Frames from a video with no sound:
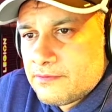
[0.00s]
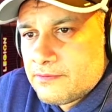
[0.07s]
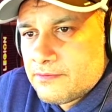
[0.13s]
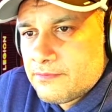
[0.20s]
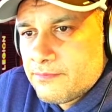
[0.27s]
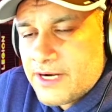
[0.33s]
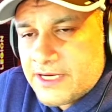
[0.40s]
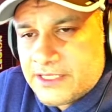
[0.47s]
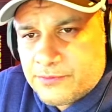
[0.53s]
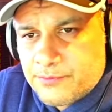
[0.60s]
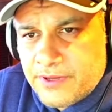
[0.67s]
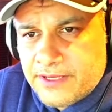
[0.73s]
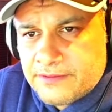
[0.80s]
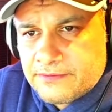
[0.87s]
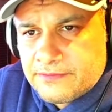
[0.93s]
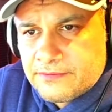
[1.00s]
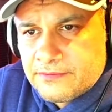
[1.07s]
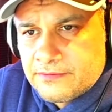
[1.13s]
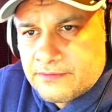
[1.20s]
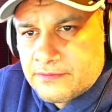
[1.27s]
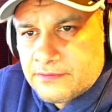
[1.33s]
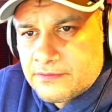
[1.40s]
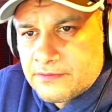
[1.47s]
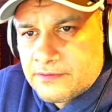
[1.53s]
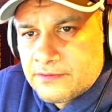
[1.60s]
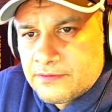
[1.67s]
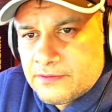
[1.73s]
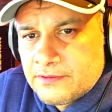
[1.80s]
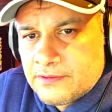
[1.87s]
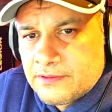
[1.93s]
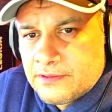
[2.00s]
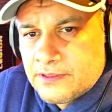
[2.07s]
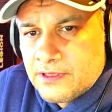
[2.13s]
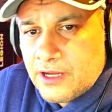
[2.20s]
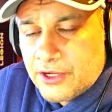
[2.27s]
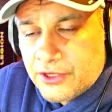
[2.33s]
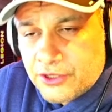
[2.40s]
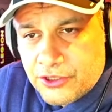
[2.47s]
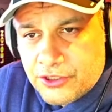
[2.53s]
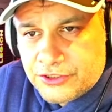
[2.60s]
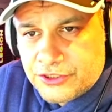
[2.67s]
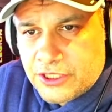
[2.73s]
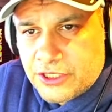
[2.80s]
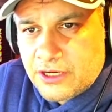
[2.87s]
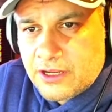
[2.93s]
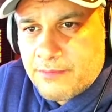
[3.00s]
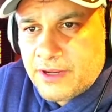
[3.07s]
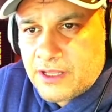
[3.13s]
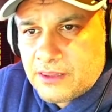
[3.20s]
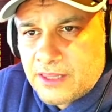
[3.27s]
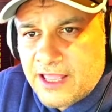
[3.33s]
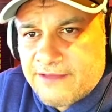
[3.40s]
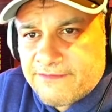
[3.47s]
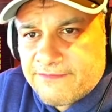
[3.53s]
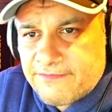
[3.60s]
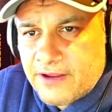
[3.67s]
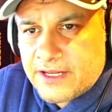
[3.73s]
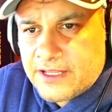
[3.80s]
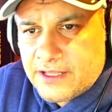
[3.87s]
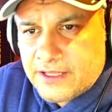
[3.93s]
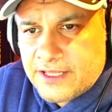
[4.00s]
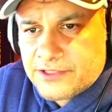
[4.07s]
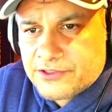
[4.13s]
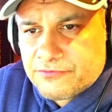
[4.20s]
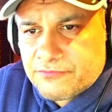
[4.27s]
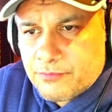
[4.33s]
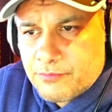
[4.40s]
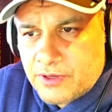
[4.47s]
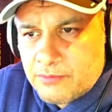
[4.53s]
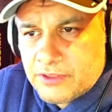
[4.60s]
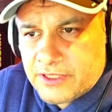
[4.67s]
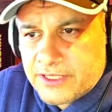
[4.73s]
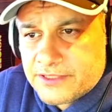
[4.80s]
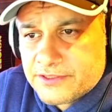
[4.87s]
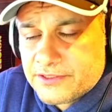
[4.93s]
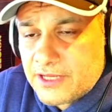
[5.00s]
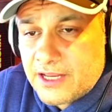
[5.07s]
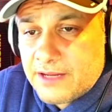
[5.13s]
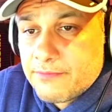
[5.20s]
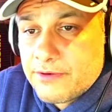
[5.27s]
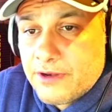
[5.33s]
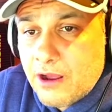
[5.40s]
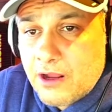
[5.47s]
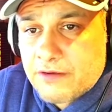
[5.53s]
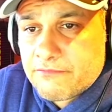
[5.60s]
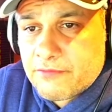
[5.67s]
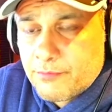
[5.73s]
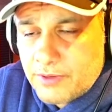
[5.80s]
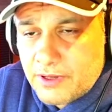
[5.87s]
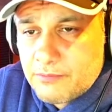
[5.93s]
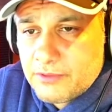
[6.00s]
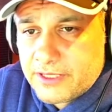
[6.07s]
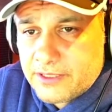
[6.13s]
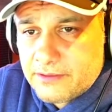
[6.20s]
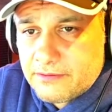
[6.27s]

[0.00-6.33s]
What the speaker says: But I spent a good chunk of my life fighting against Republicans. I'm not a Republican.